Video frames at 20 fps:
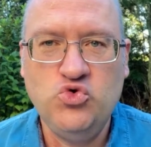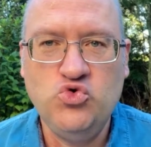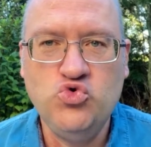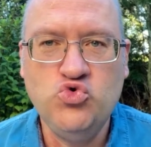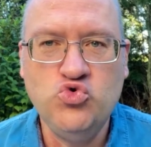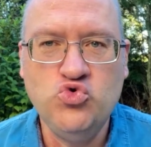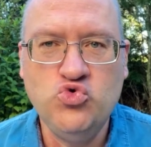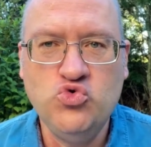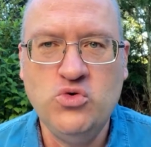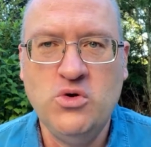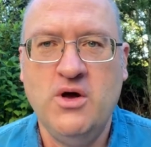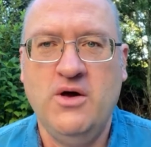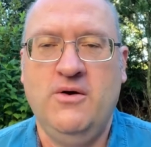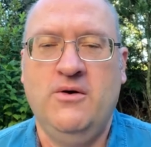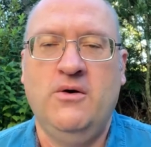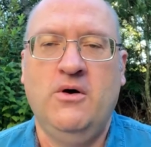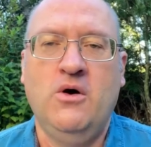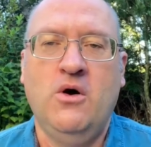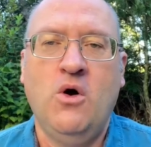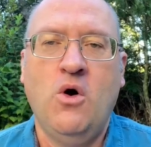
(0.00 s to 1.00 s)
U,
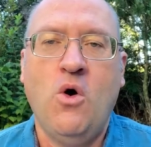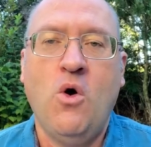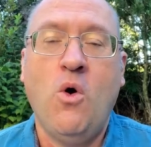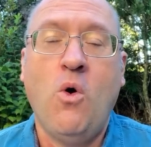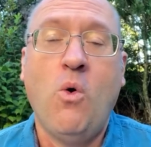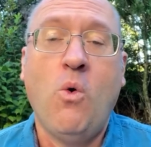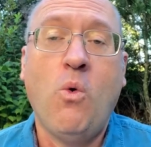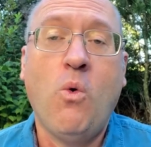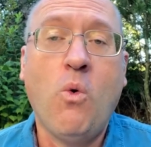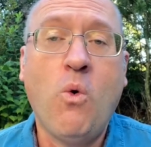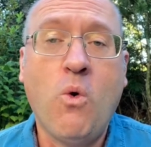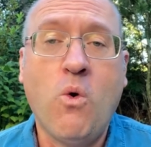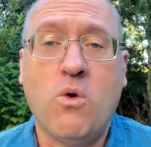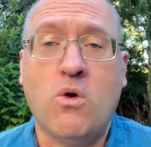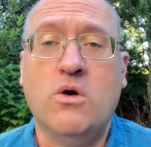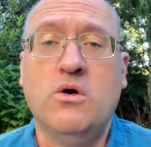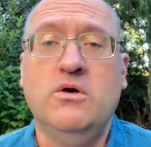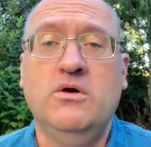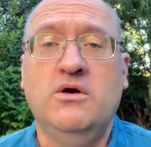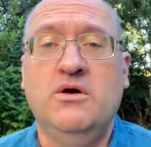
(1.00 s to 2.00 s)

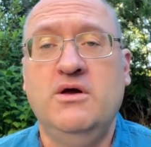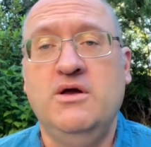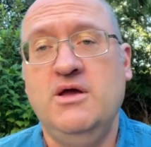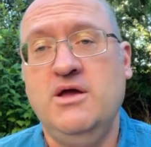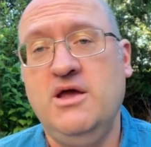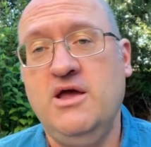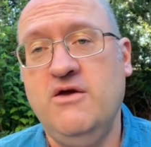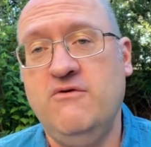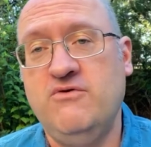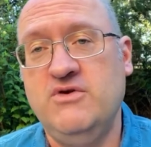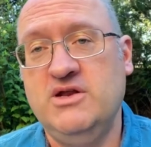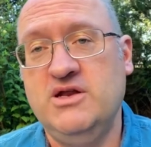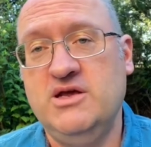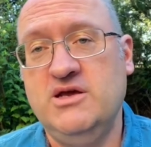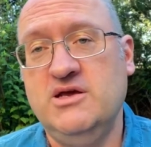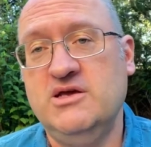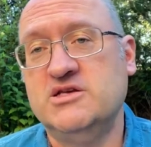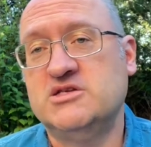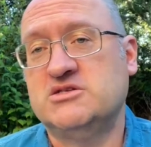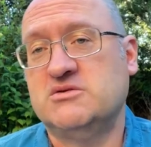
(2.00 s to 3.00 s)
or if it
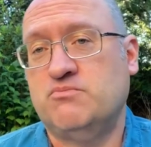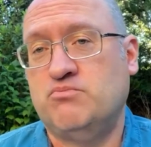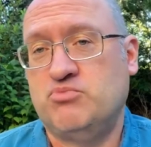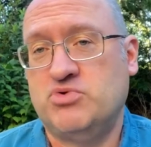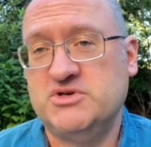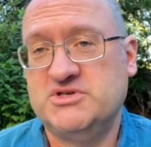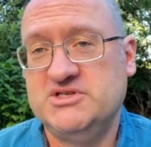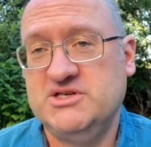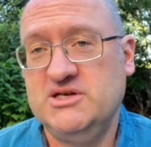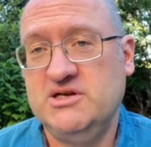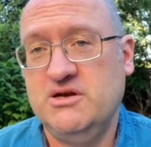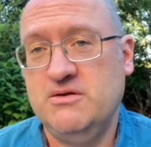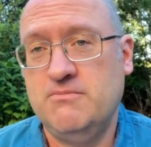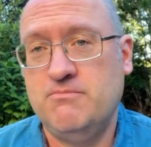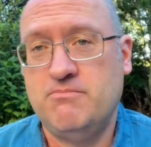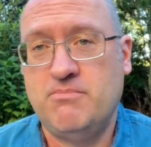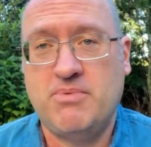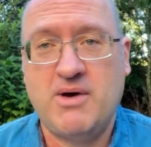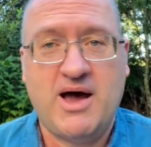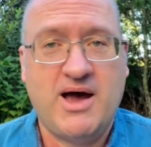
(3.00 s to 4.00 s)
is preceded
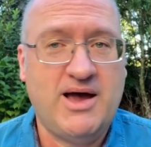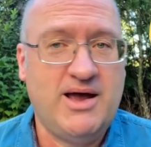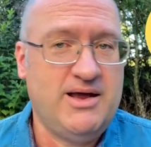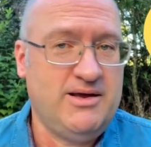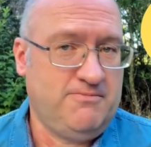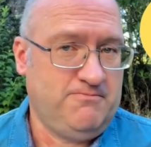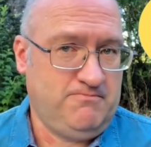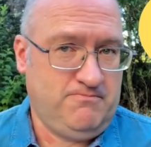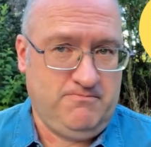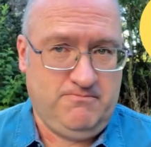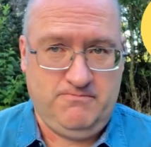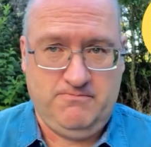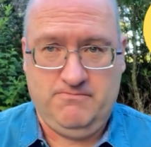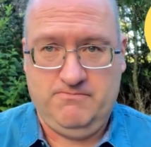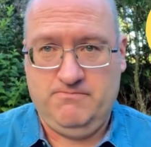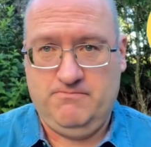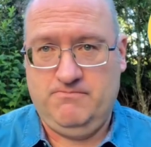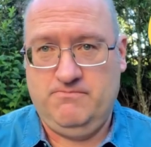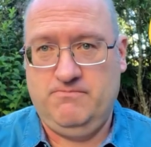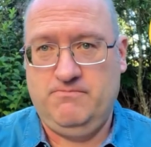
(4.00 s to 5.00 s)
by
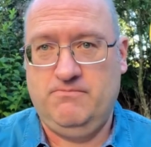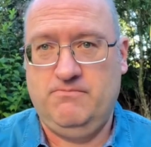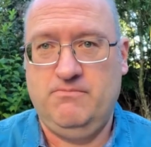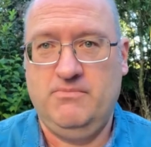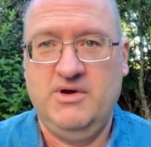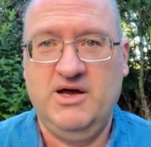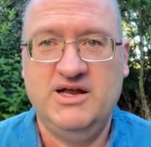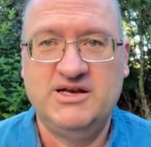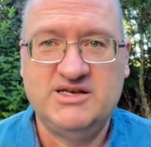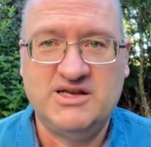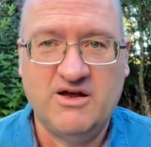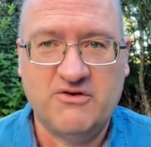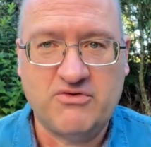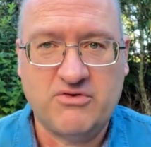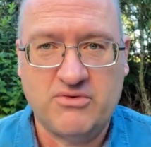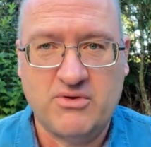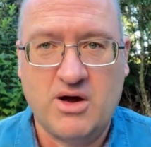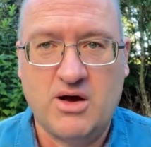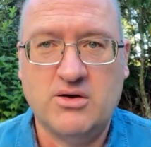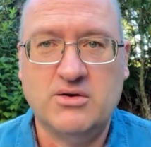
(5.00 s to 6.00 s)
a
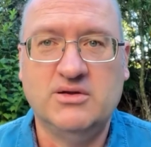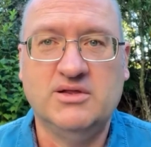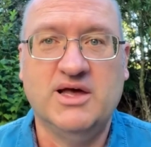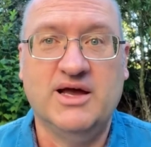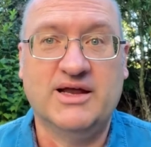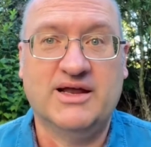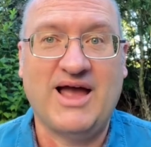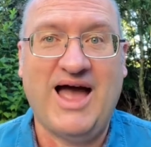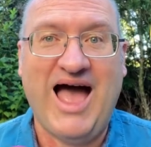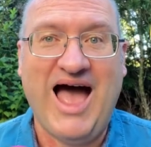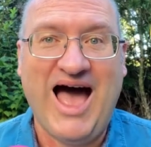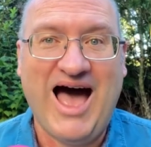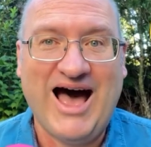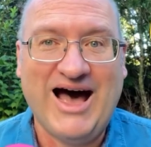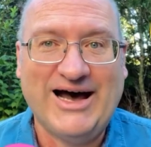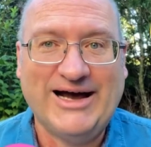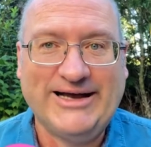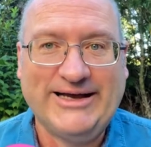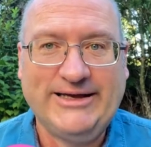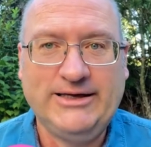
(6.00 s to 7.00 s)
diphthong like
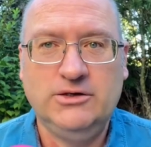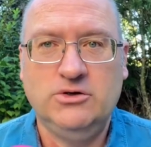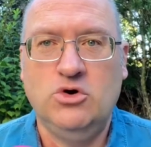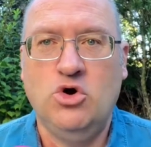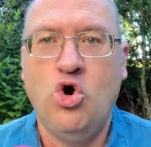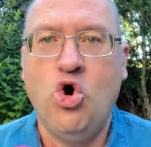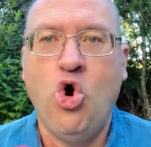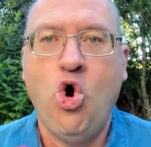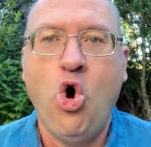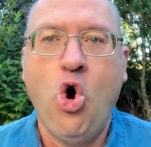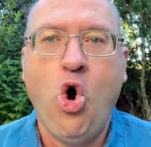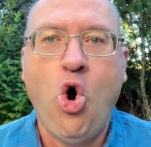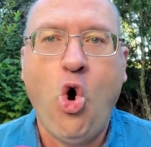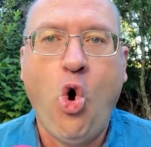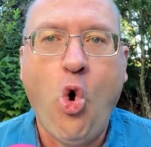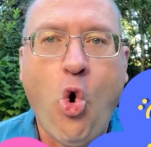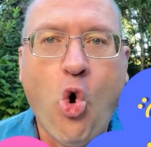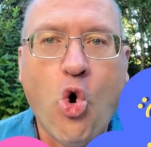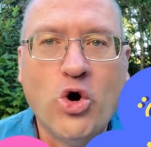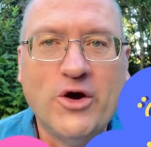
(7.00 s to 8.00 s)
I,
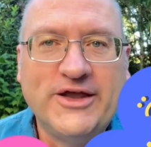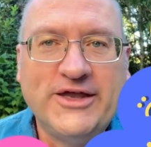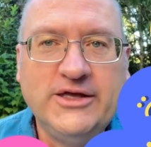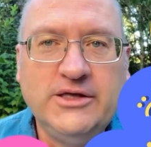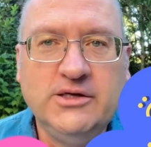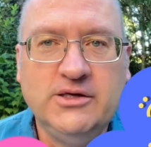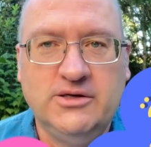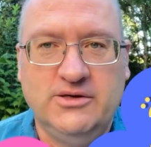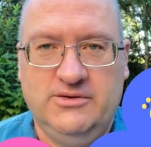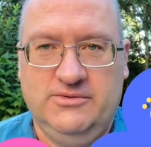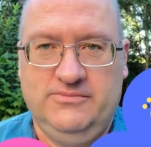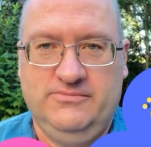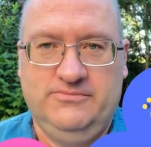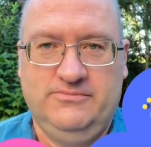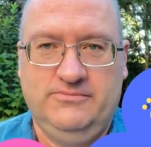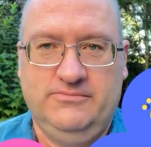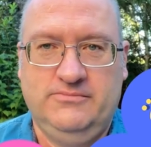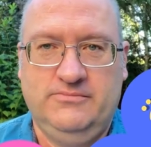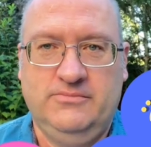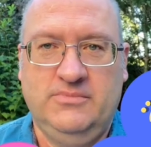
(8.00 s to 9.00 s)
Oi,
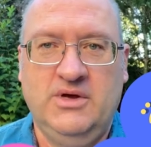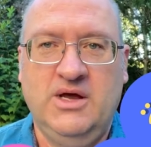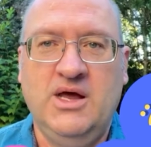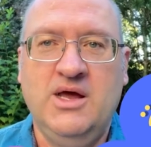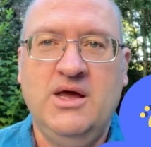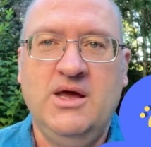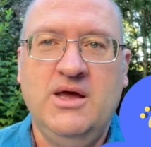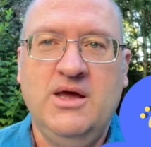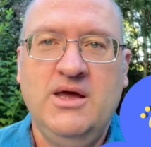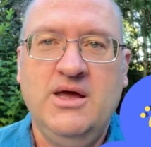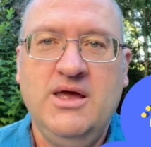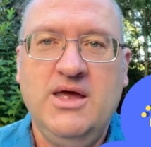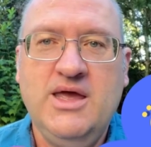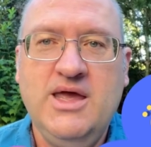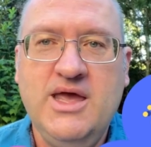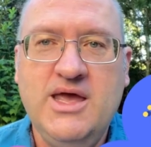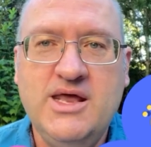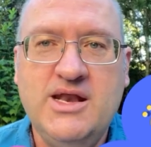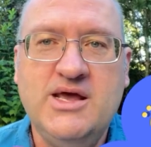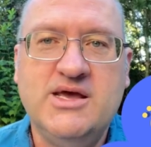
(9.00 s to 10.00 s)

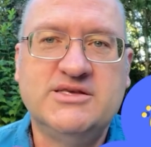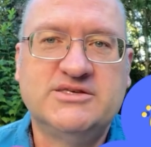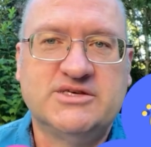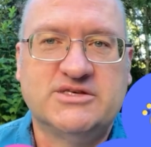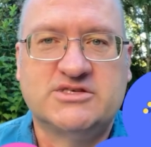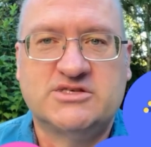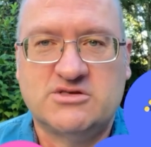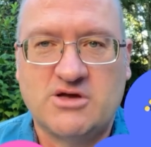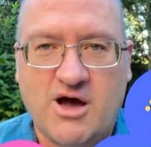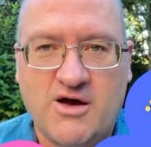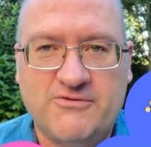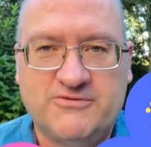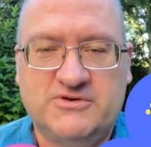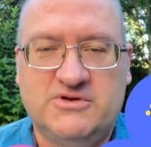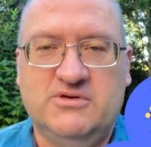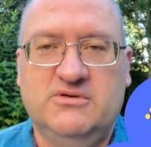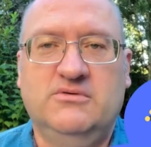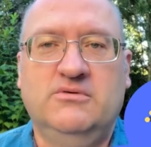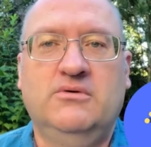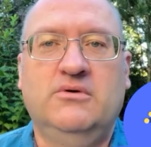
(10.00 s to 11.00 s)
it is a soft
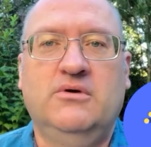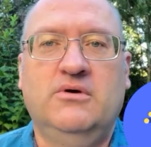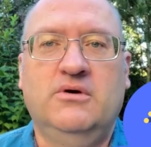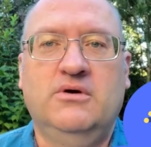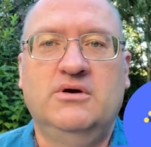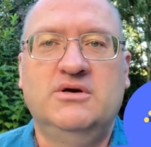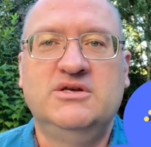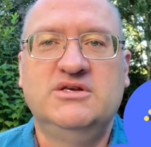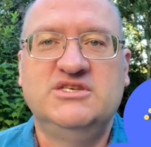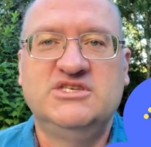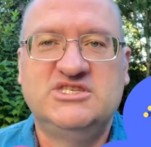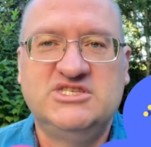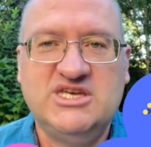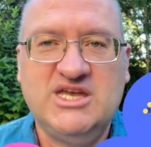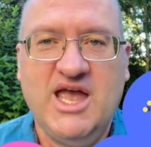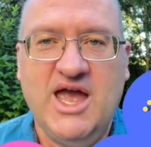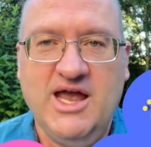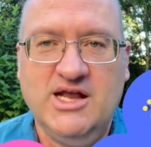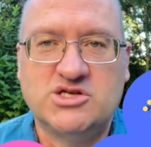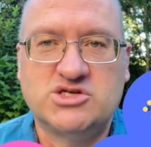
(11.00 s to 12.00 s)

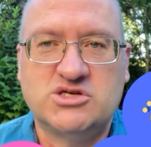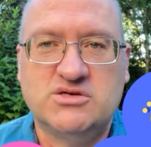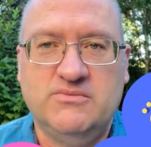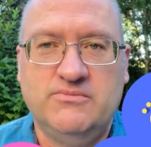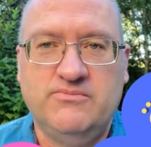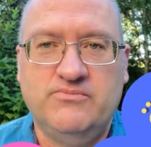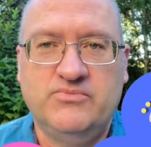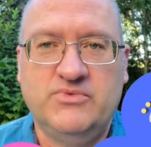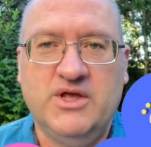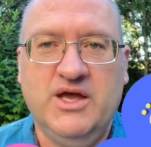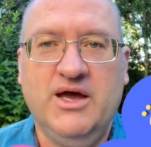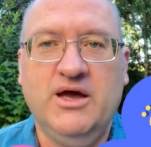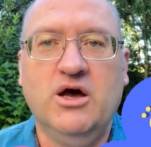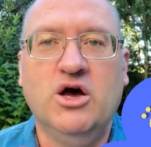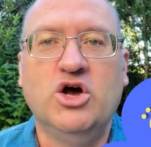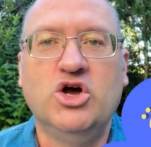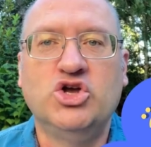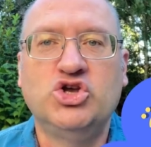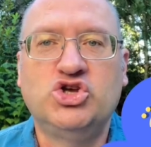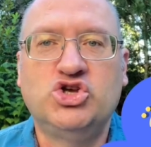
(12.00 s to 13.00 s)
CH, a
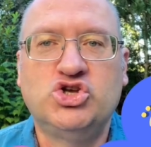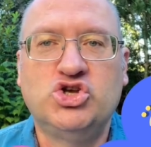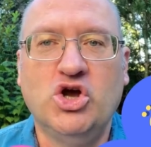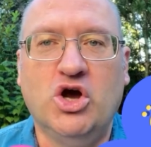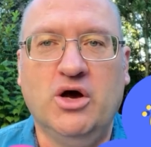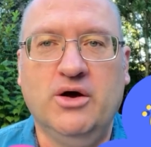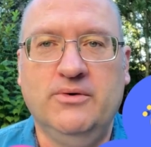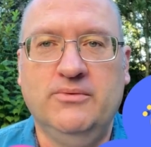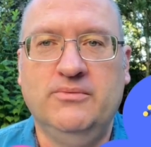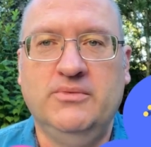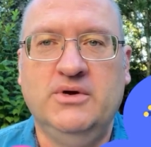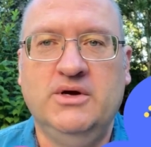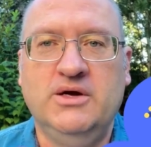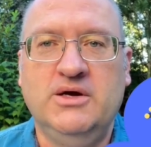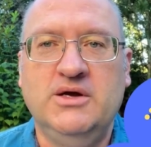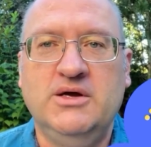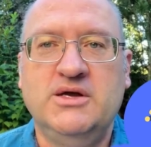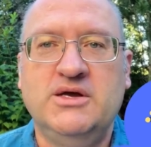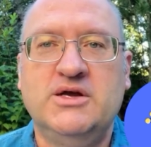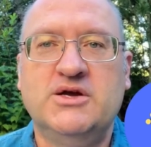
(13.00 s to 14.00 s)
sh.
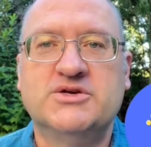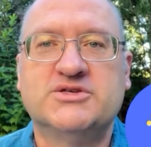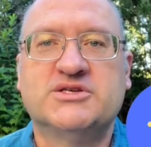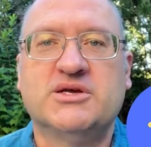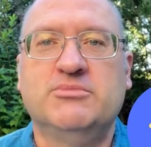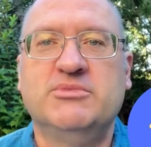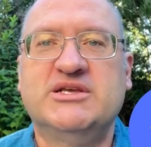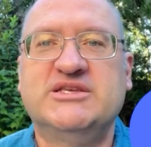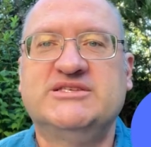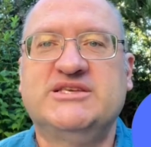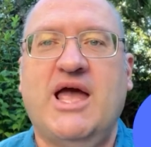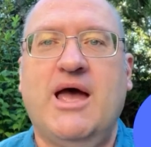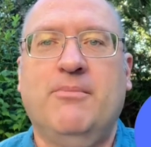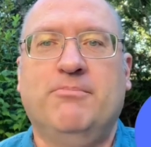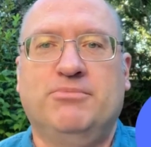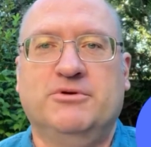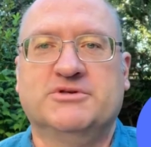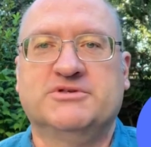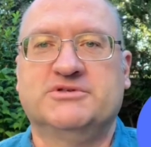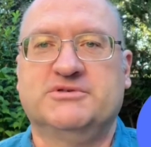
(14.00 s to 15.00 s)
Here's some
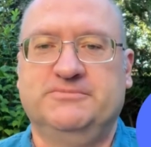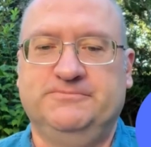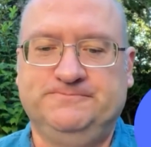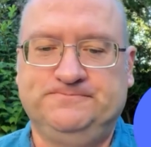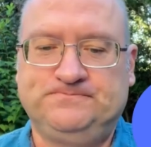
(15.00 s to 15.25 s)
examples.